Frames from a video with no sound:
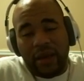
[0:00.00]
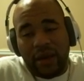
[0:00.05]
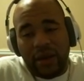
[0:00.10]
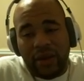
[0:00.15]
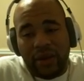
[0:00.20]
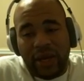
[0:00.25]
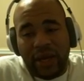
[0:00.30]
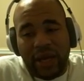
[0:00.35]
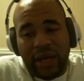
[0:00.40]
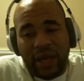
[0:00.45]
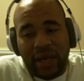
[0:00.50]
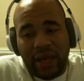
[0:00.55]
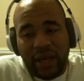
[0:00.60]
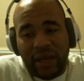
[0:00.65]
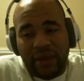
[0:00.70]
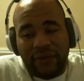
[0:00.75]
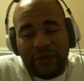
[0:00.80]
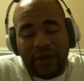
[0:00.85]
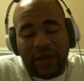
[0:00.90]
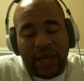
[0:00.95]
You know,
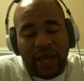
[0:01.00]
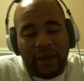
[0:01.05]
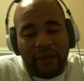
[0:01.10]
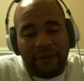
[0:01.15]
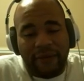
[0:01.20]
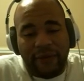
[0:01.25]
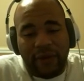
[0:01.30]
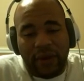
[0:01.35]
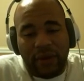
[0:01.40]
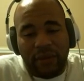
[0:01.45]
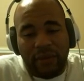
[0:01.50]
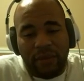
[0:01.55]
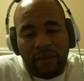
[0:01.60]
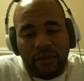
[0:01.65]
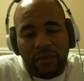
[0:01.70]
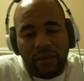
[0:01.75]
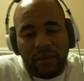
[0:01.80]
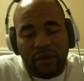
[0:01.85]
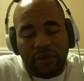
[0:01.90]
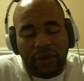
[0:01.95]
if you can't
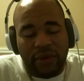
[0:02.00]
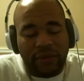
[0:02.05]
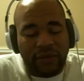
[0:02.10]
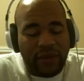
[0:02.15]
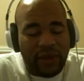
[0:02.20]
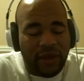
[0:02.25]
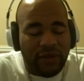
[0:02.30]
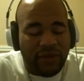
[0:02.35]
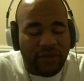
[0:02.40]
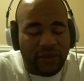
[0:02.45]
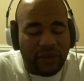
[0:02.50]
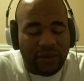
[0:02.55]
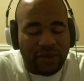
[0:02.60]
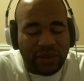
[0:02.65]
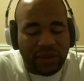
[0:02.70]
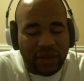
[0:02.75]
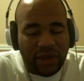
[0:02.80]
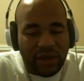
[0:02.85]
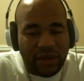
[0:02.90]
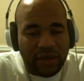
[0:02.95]
farm your rift
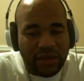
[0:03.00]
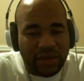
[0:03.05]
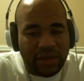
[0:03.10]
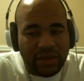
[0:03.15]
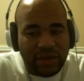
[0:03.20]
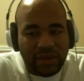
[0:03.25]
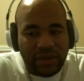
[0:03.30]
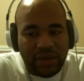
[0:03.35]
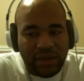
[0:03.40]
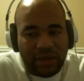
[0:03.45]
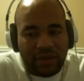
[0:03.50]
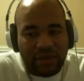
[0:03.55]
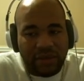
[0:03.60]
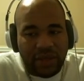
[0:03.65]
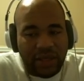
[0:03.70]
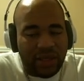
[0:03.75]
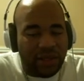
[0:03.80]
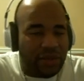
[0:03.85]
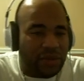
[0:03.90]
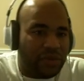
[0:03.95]
keystone shards, then you
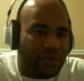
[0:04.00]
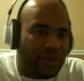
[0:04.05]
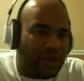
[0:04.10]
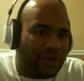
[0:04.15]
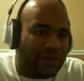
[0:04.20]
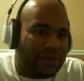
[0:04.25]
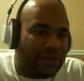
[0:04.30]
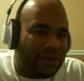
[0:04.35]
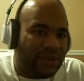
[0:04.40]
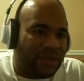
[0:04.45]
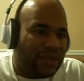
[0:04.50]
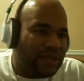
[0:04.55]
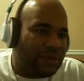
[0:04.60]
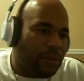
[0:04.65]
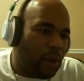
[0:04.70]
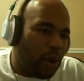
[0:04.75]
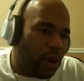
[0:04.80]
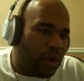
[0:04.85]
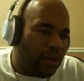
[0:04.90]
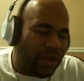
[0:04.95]
don't need to do rifts.
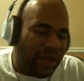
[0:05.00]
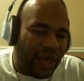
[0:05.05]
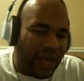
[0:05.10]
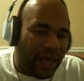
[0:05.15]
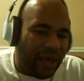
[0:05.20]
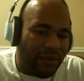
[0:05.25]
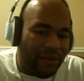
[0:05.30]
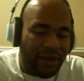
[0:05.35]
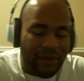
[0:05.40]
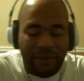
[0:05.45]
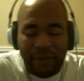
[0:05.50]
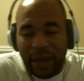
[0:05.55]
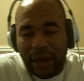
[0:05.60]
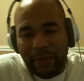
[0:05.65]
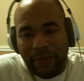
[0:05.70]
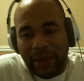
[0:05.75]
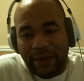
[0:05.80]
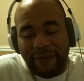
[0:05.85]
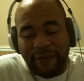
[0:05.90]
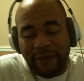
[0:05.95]
It's a part of the game. It
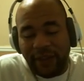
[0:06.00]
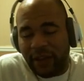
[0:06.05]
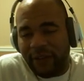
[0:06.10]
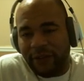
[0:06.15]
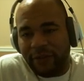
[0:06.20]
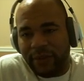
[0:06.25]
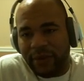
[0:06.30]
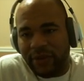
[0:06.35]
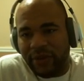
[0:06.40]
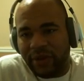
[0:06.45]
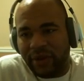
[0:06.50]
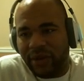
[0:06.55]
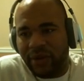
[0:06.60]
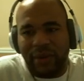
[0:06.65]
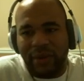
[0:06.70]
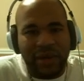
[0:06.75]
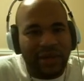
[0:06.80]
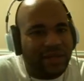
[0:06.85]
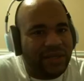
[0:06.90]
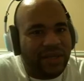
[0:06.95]
might be fluff
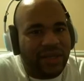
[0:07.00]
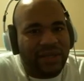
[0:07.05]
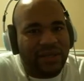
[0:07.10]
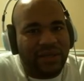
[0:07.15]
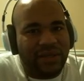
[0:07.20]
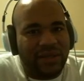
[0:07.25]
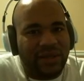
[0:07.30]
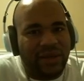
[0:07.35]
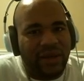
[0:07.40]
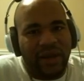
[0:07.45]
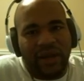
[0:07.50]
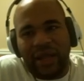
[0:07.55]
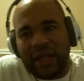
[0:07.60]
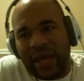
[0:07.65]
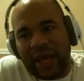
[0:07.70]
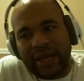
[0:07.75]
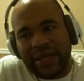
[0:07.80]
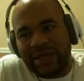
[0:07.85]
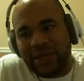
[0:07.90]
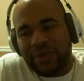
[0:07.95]
material, but it's
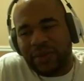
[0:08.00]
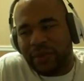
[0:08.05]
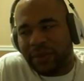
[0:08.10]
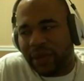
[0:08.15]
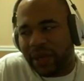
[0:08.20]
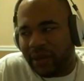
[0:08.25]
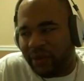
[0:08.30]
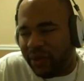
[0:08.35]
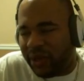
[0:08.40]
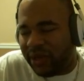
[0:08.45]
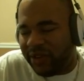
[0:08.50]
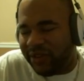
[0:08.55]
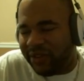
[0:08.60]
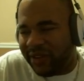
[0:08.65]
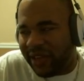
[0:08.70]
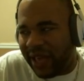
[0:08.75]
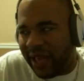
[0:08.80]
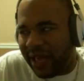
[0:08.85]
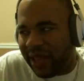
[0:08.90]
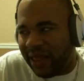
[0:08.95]
necessary. Like I tell people, like, we
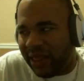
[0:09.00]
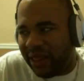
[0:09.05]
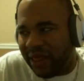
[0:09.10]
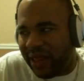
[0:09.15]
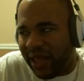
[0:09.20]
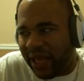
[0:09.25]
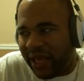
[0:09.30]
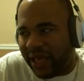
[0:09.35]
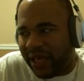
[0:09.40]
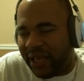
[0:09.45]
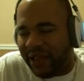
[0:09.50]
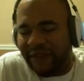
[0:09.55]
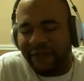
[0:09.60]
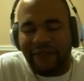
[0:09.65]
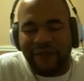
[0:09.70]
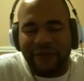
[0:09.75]
just can't, like,